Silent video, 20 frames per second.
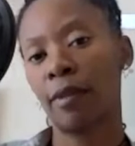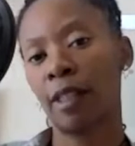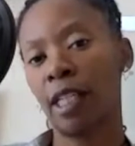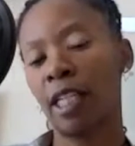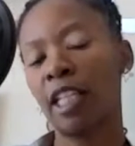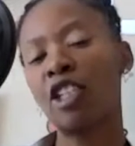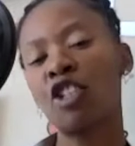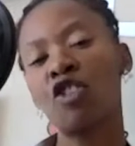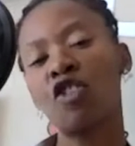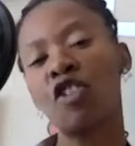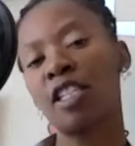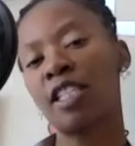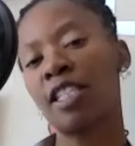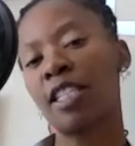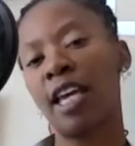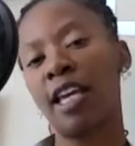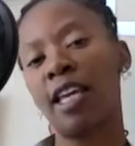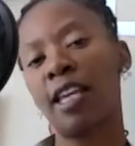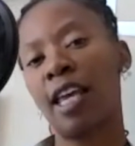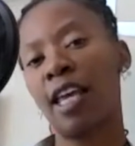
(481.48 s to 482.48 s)
At least you can
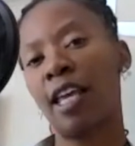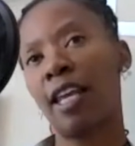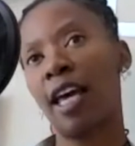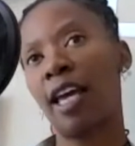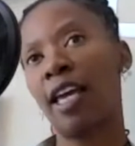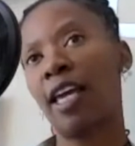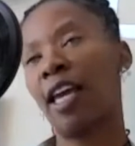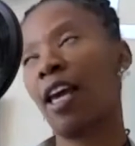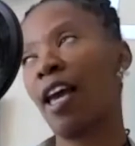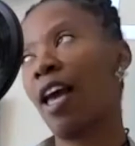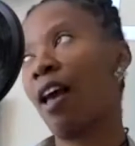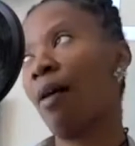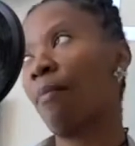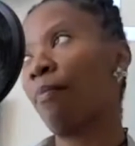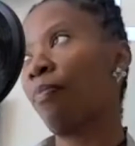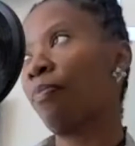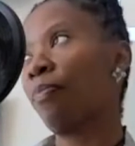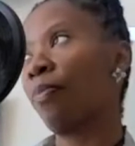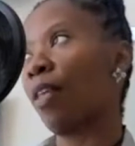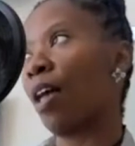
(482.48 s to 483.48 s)
say that. Like,
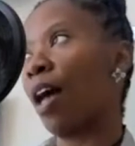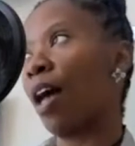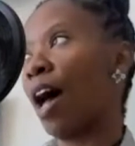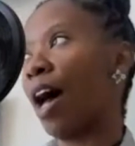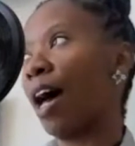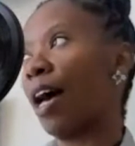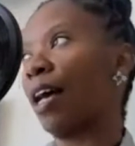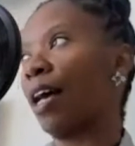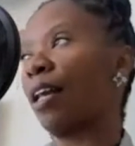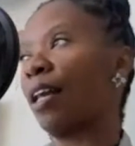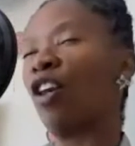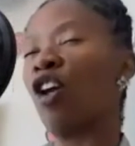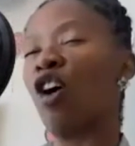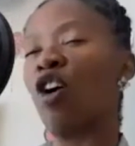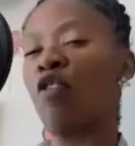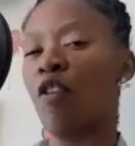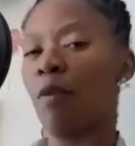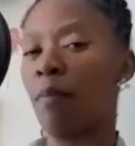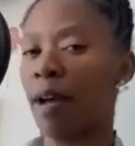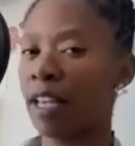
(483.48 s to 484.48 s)
I know
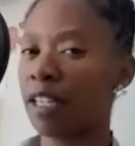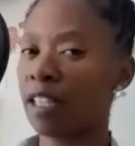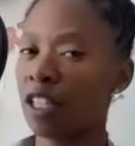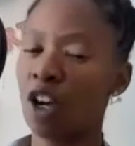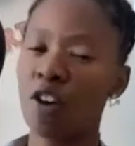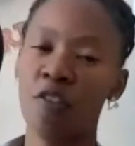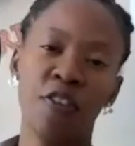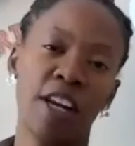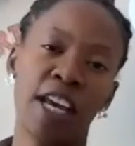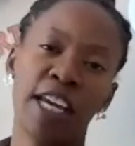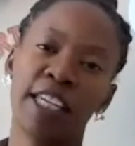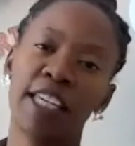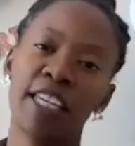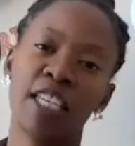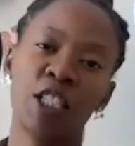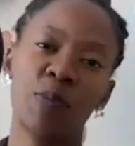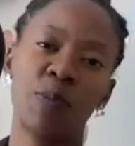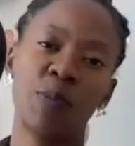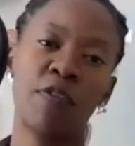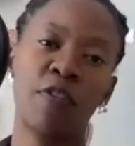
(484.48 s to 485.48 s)
for myself, and I
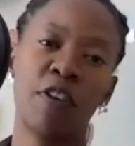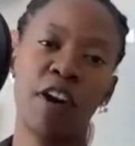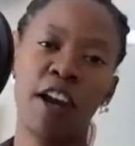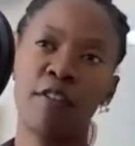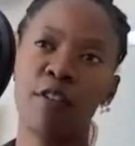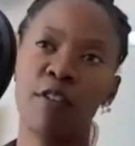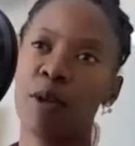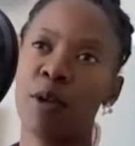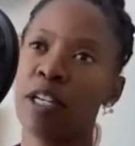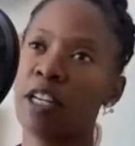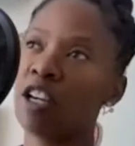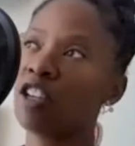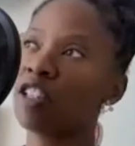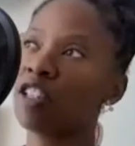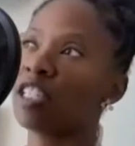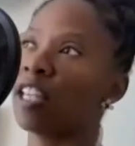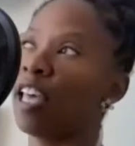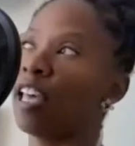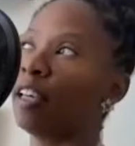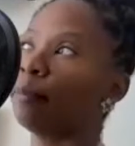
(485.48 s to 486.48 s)
can't speak for everyone else,
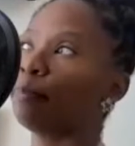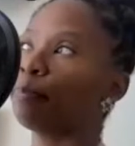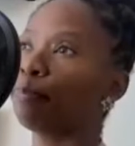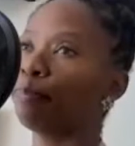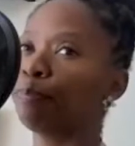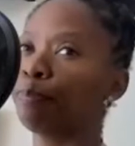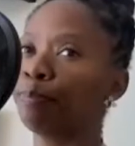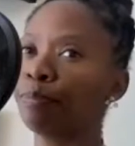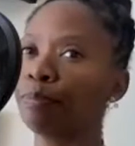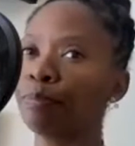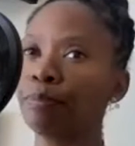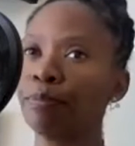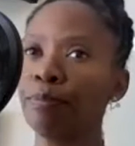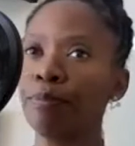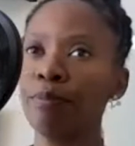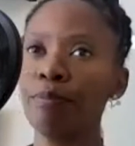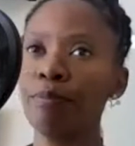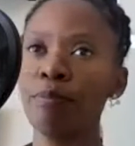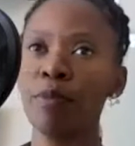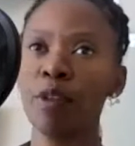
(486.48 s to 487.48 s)
that
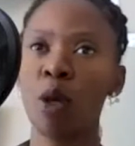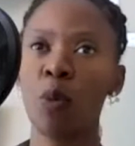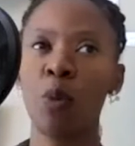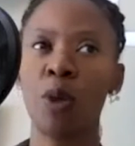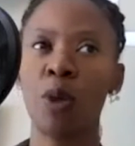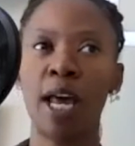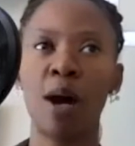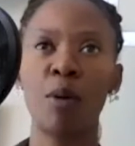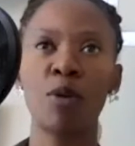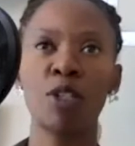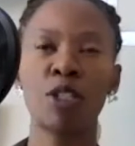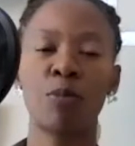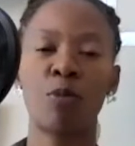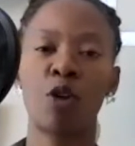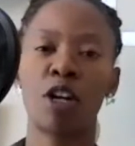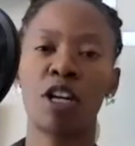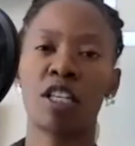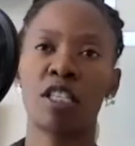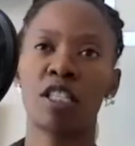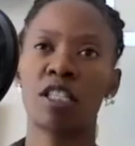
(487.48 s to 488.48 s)
when I was
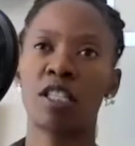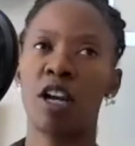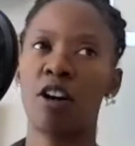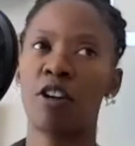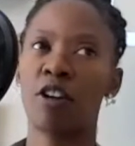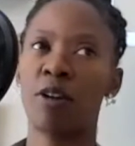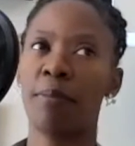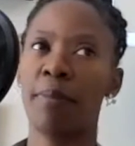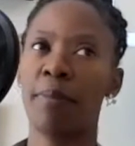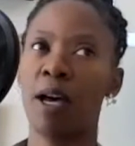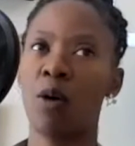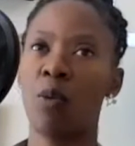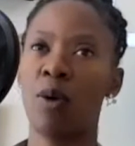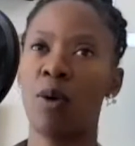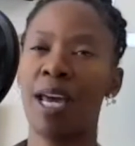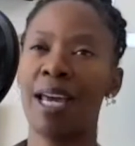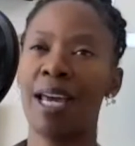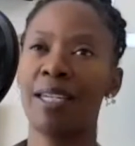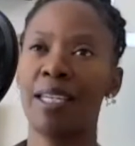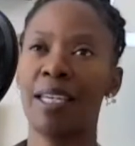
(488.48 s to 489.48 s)
more concerned about what
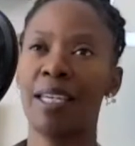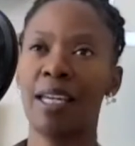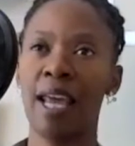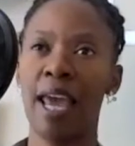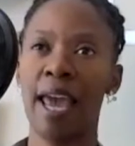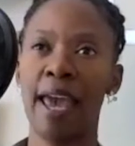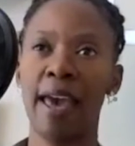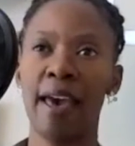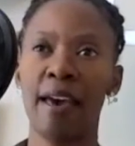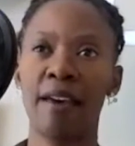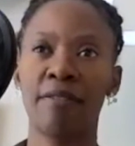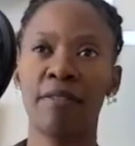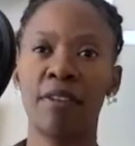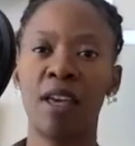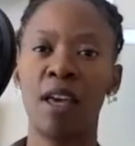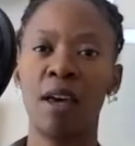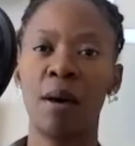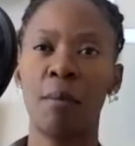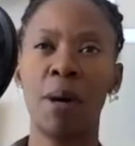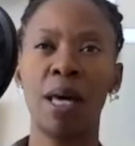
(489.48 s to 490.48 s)
I didn't have,
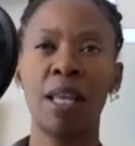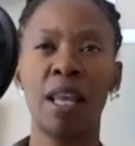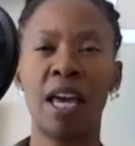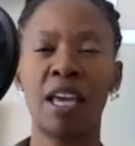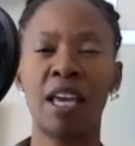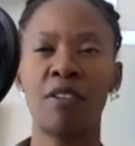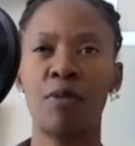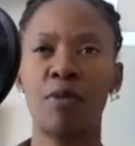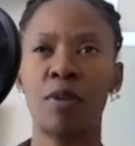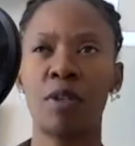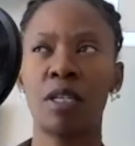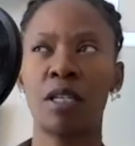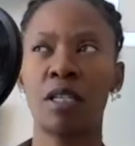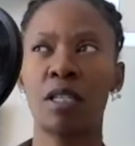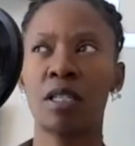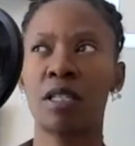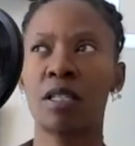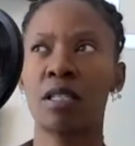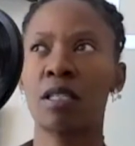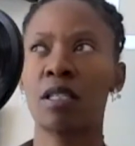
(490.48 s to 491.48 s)
my life
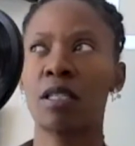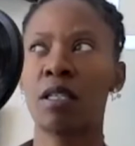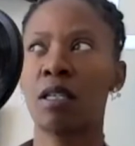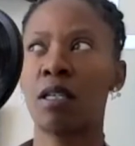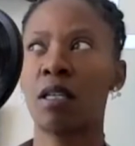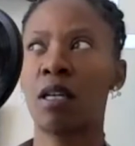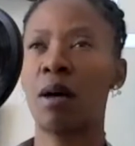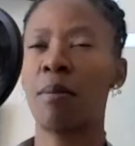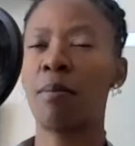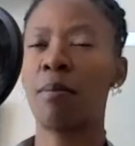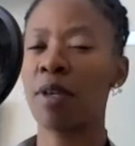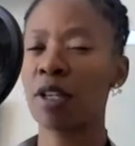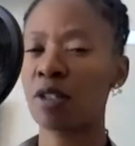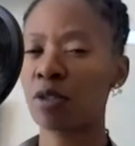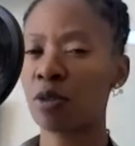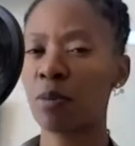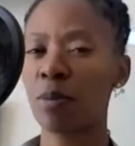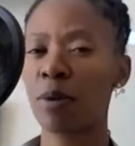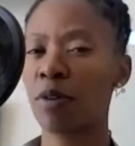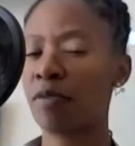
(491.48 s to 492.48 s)
was a
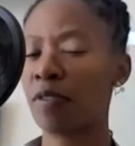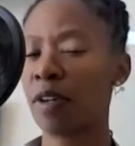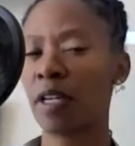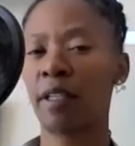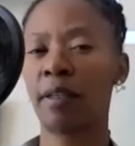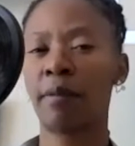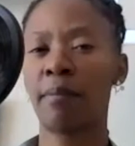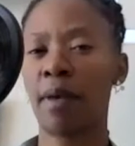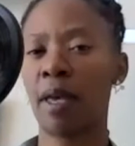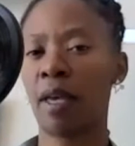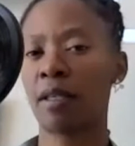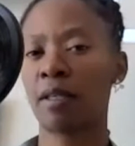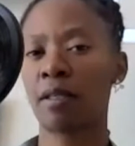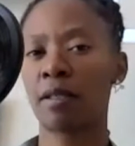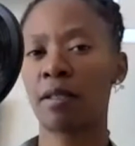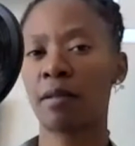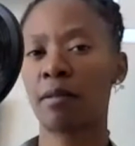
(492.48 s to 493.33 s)
miserable fucking mess.